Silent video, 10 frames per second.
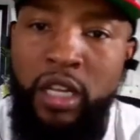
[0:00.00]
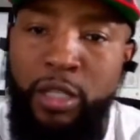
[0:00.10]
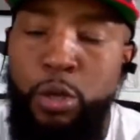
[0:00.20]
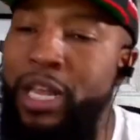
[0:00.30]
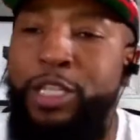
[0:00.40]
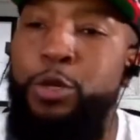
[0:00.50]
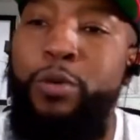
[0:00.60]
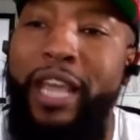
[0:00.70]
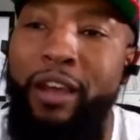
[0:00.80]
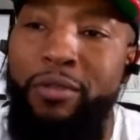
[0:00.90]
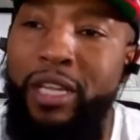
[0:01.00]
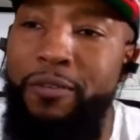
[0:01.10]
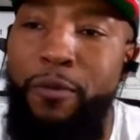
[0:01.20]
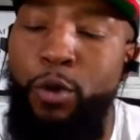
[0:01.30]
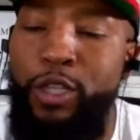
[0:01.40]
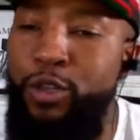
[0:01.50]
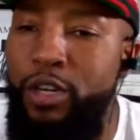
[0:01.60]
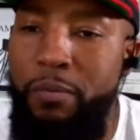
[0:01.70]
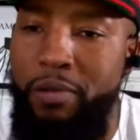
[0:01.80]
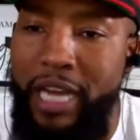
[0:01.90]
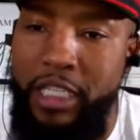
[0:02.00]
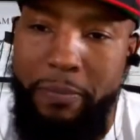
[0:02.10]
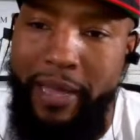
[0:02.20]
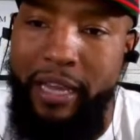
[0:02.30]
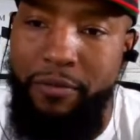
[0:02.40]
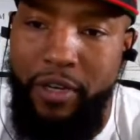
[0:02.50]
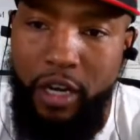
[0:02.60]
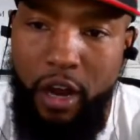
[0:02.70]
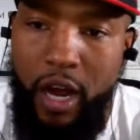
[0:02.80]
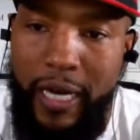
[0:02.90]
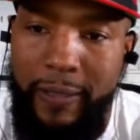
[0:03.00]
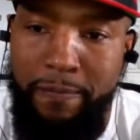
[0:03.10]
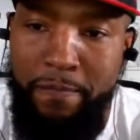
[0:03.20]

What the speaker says: so that you can't really focus on the price you're paying for the car.